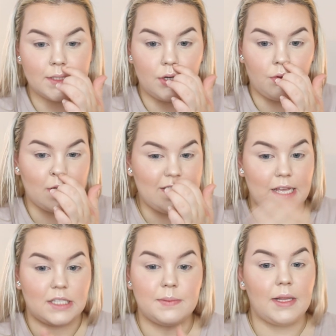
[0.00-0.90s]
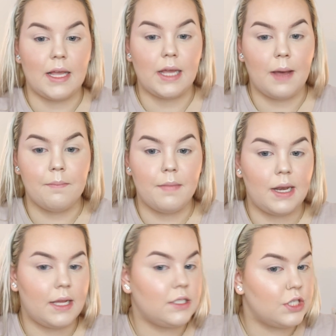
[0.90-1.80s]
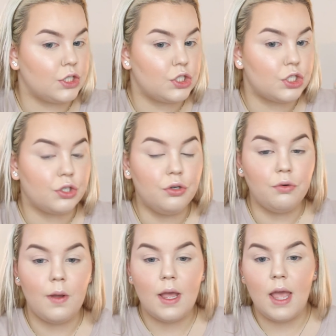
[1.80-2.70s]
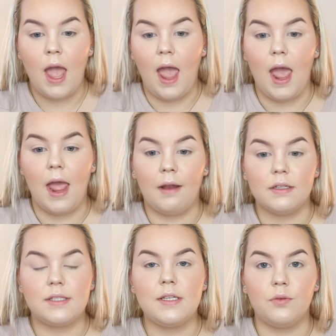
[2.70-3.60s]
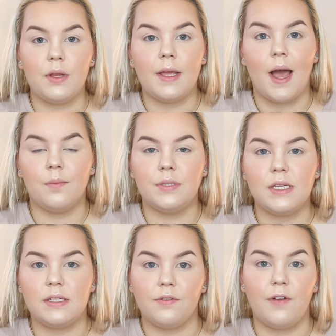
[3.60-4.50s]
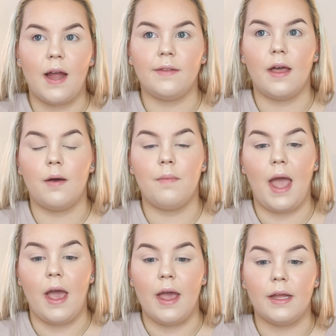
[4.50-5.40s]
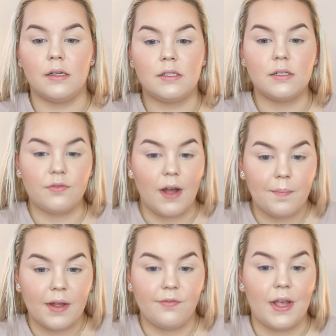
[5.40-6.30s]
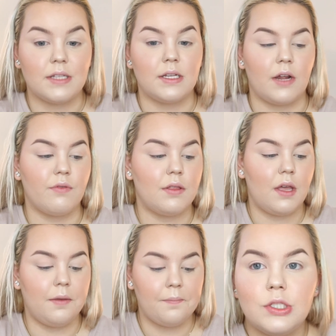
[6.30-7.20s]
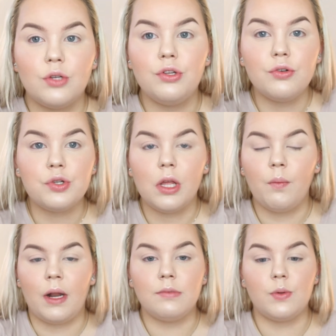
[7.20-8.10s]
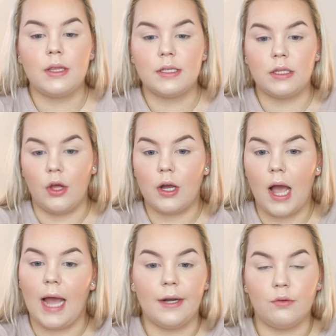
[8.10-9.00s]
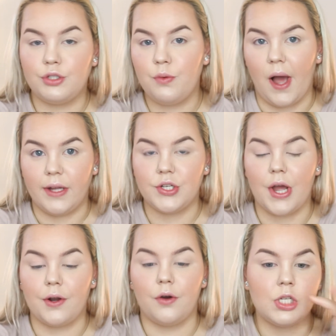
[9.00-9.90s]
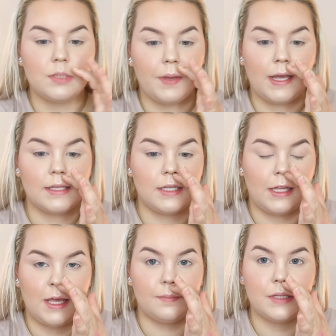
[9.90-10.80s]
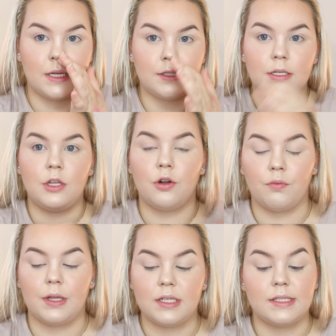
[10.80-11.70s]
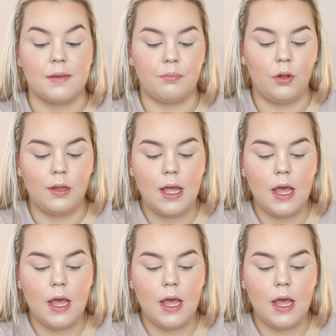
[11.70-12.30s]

It only takes me like a minute to do. And it still really helps to define them and define my face and everything. So usually when I'm doing this look, I don't do eyeshadow just because it keeps it, you know, really simple.